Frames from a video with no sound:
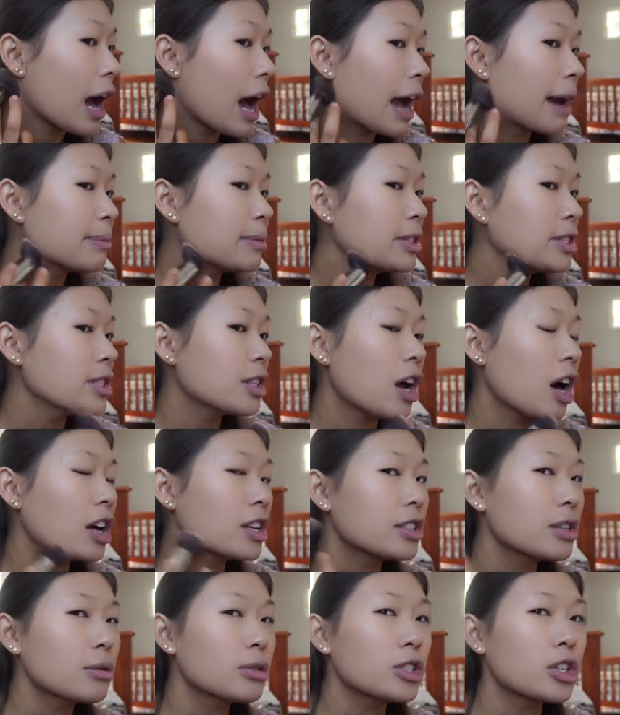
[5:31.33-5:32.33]
I'm just
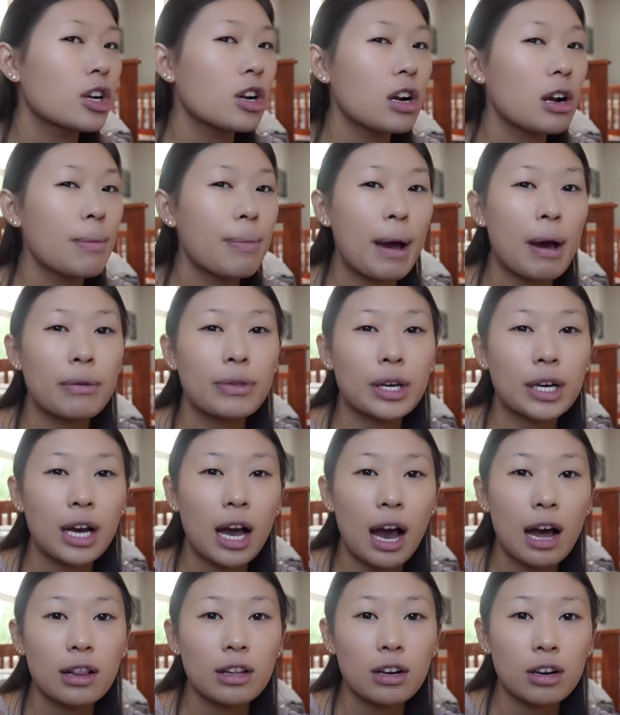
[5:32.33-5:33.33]
not so sure about the
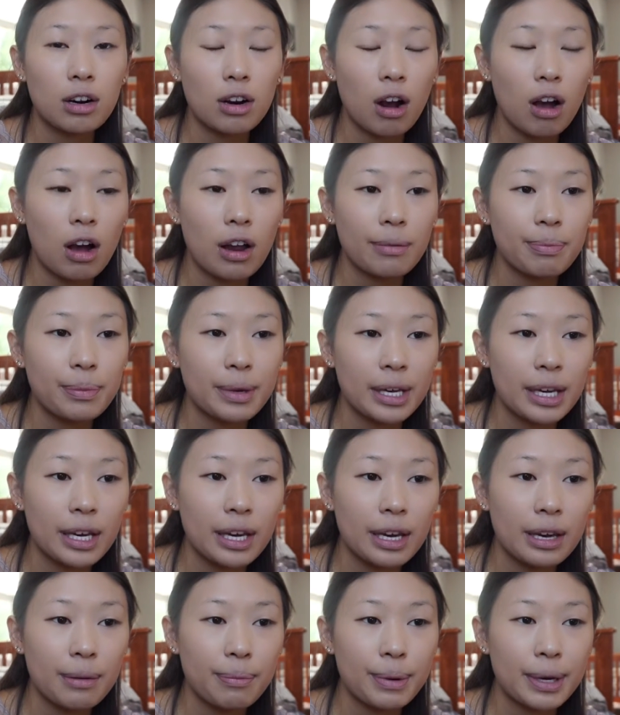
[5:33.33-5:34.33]
color on
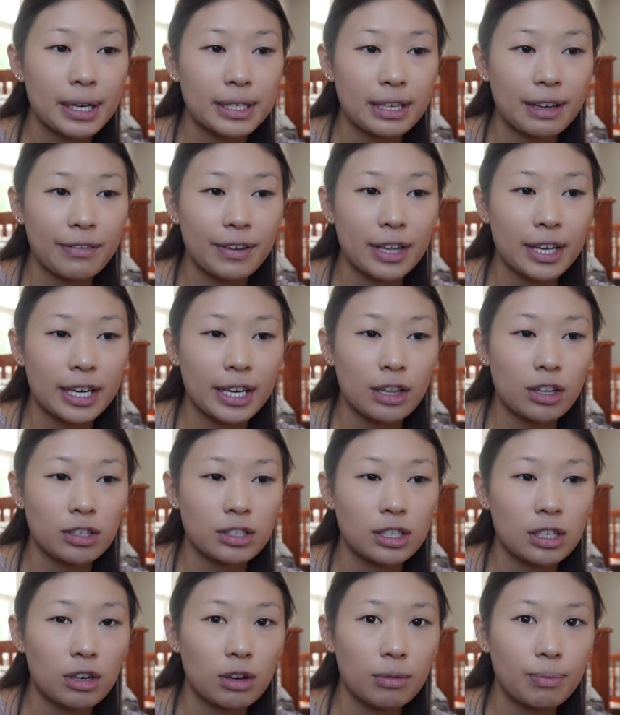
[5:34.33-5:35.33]
me because I feel like it
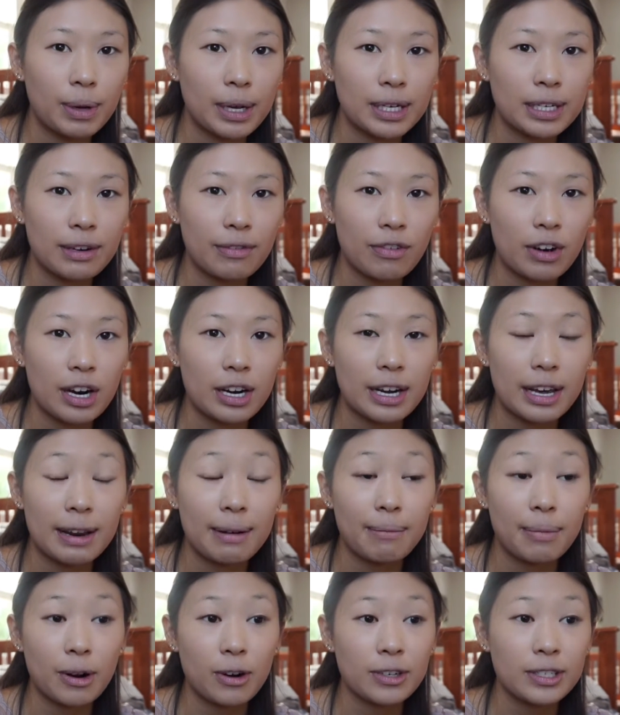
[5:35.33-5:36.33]
looks a little bit different
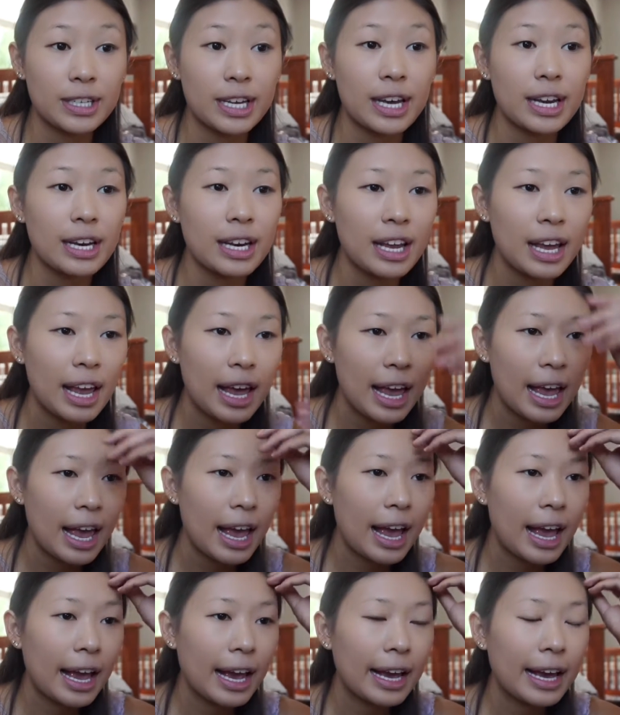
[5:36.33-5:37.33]
in person.
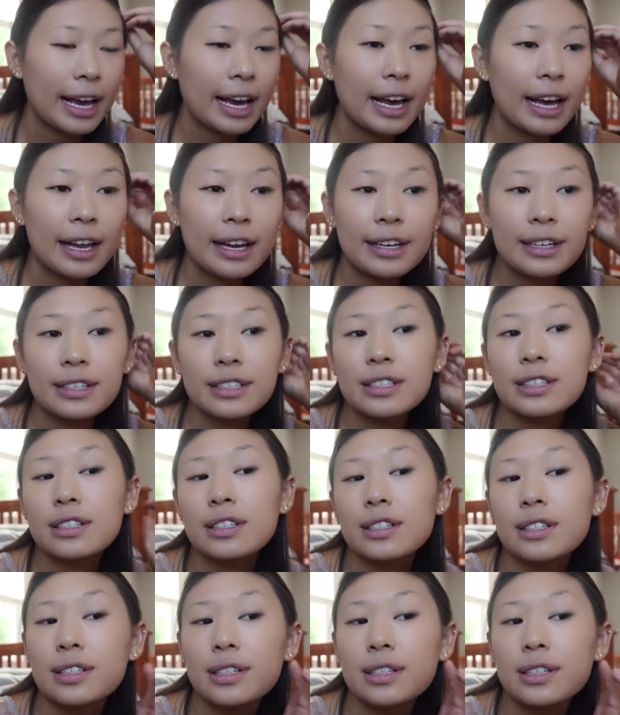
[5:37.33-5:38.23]
And